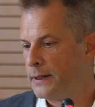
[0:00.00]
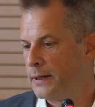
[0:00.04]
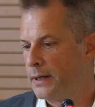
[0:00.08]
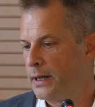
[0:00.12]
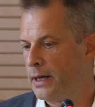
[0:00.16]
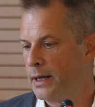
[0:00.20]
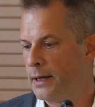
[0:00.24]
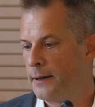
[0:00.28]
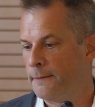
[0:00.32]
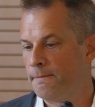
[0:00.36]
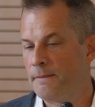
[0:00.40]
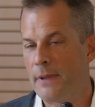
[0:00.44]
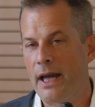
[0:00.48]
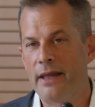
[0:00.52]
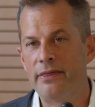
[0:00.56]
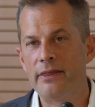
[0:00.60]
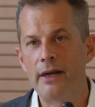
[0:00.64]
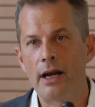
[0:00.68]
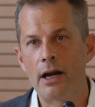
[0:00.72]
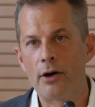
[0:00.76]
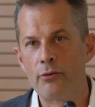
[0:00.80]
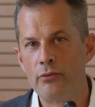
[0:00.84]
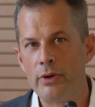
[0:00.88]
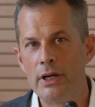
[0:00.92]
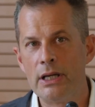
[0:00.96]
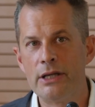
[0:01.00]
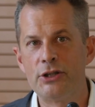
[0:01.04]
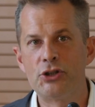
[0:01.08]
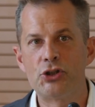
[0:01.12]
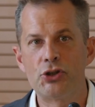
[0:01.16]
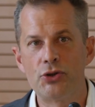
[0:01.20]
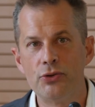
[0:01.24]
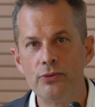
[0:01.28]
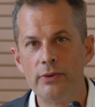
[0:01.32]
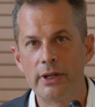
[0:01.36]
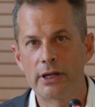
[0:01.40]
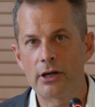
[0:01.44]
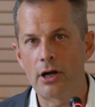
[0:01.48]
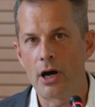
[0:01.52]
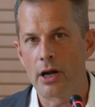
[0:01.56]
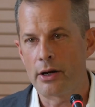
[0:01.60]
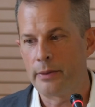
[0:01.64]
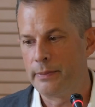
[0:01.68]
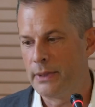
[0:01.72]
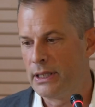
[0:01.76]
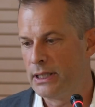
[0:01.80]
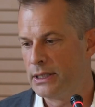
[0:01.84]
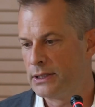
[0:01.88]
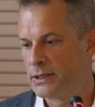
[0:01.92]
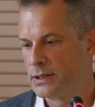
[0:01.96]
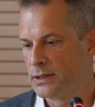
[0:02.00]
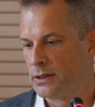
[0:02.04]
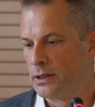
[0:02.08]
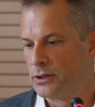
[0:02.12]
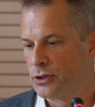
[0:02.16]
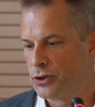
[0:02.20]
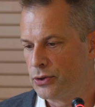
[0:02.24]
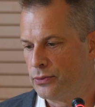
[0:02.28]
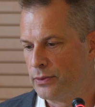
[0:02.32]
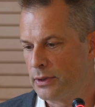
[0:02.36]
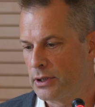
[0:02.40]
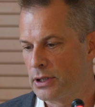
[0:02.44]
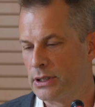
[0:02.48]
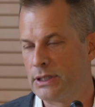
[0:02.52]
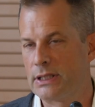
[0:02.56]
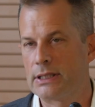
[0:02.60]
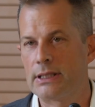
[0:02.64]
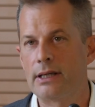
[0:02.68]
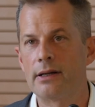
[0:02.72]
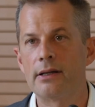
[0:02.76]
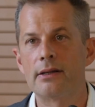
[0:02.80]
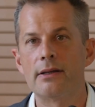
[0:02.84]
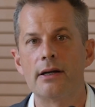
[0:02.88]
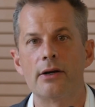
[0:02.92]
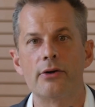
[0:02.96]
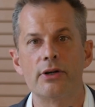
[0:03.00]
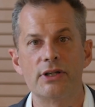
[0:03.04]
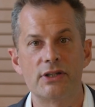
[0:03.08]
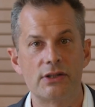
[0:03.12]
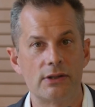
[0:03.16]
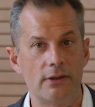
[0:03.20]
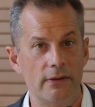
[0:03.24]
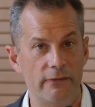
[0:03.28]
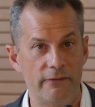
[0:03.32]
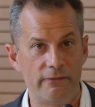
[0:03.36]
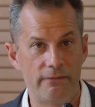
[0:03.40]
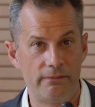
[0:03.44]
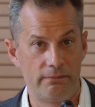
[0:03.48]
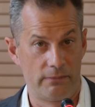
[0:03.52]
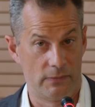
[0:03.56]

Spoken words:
And there are really two economies to consider. There is the